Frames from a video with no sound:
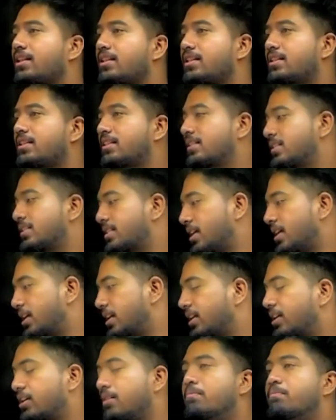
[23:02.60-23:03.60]
this
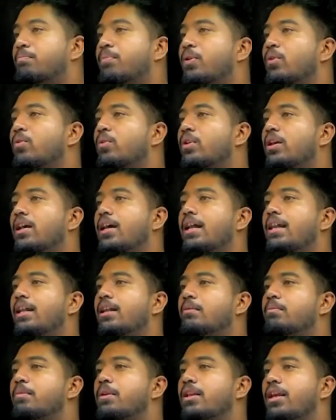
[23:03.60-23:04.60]
computer.
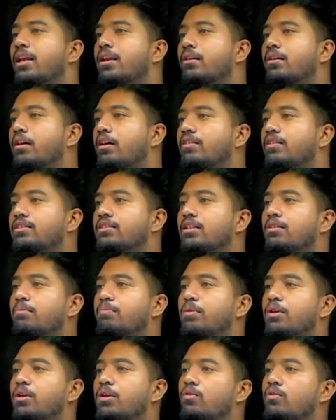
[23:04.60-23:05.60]
Let me take our
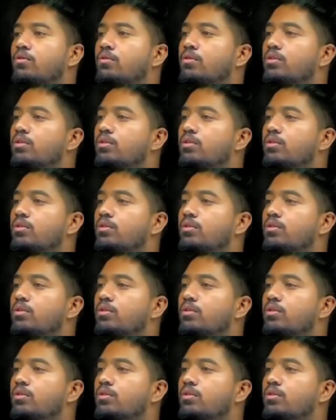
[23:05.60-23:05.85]
CPU.